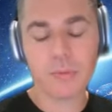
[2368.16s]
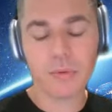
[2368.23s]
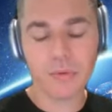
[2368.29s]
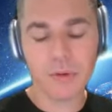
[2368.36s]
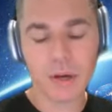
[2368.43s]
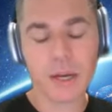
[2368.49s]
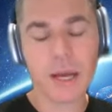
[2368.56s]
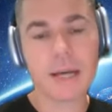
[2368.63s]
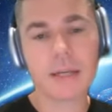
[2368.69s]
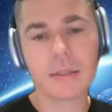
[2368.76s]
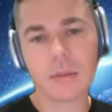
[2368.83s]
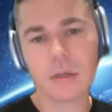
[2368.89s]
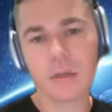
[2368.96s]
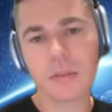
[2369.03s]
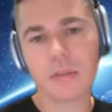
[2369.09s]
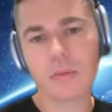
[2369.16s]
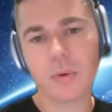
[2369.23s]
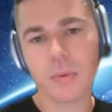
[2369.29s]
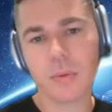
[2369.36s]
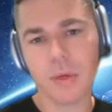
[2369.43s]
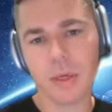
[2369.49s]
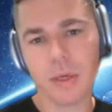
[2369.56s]
we provide
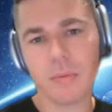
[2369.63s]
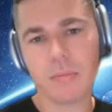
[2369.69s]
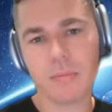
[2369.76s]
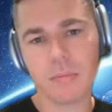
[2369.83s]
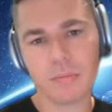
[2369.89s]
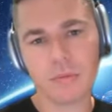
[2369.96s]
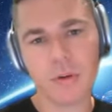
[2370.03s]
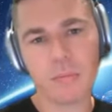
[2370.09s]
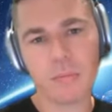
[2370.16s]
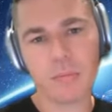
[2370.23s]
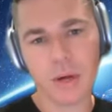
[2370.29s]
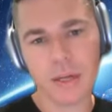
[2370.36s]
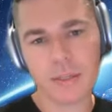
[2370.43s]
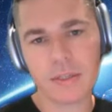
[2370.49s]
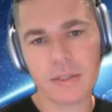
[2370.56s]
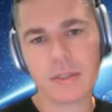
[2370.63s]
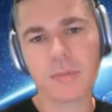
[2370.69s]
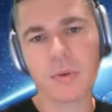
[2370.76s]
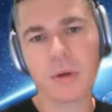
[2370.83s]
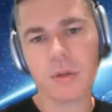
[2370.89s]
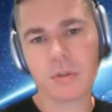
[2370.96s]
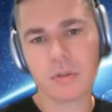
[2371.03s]
hackathons where we provide
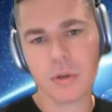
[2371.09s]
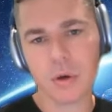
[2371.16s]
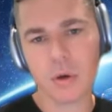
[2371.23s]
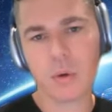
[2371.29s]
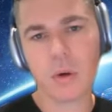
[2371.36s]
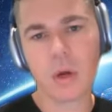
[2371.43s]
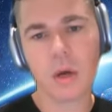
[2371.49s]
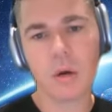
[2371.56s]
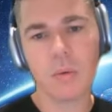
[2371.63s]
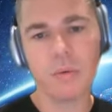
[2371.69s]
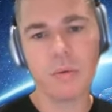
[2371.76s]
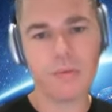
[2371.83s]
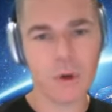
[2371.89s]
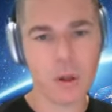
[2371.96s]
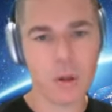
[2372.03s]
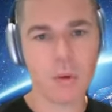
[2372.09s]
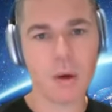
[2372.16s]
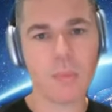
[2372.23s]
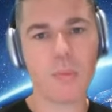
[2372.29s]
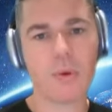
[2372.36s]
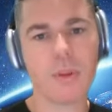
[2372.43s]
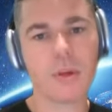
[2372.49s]
prizes, but also we
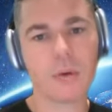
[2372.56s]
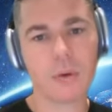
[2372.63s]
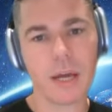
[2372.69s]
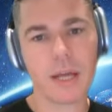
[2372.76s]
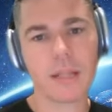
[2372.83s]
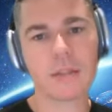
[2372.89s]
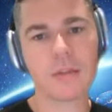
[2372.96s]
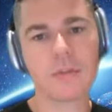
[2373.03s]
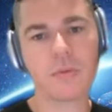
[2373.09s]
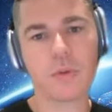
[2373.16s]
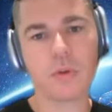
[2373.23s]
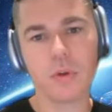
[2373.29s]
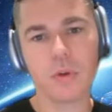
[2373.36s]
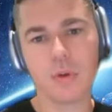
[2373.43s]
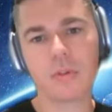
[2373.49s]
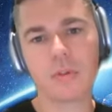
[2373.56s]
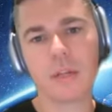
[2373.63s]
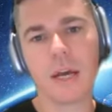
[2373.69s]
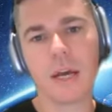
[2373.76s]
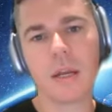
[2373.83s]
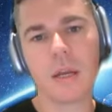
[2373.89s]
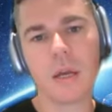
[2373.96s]
follow up with grants for
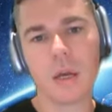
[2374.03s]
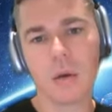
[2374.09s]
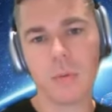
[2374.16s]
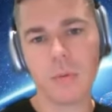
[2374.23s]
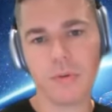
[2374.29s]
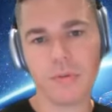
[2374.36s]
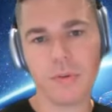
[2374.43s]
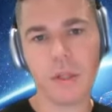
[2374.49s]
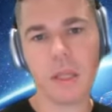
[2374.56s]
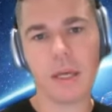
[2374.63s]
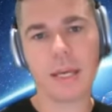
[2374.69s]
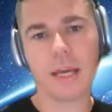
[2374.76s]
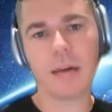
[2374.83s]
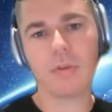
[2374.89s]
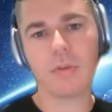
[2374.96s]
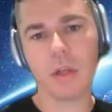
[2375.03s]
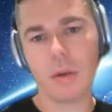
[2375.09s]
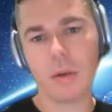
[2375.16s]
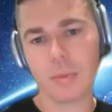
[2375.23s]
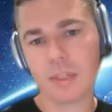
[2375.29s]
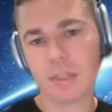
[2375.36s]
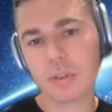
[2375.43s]
those that we feel like have a
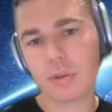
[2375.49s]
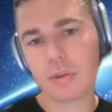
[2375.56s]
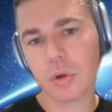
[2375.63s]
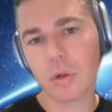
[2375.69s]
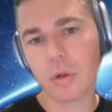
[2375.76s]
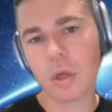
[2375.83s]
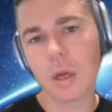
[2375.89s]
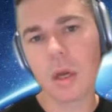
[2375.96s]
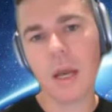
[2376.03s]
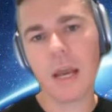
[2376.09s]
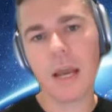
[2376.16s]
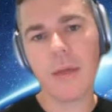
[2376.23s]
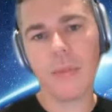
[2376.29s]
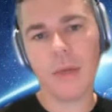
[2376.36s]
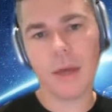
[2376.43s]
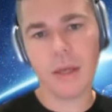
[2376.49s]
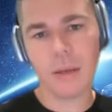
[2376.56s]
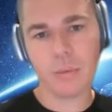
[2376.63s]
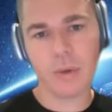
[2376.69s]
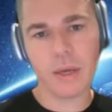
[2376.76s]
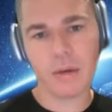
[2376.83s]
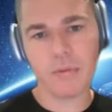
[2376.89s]
lot of potential. And
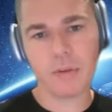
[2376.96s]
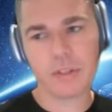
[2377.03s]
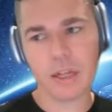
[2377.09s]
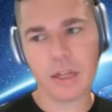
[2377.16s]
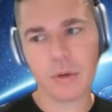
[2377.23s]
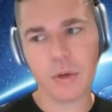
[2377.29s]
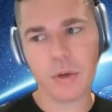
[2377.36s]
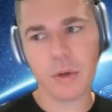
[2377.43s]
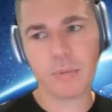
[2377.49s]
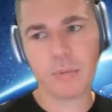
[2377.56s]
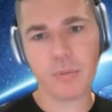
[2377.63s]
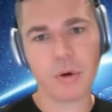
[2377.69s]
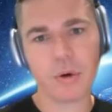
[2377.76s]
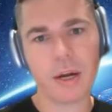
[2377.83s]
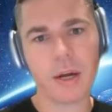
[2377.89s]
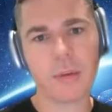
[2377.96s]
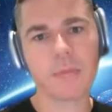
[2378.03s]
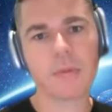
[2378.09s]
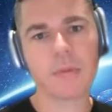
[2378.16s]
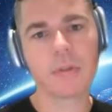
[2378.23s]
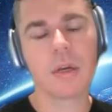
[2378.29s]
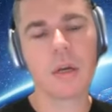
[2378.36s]
then we have accelerator
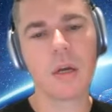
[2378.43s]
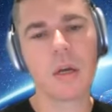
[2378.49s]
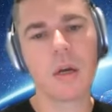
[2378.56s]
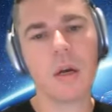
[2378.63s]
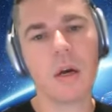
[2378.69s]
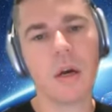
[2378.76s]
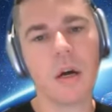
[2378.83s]
programs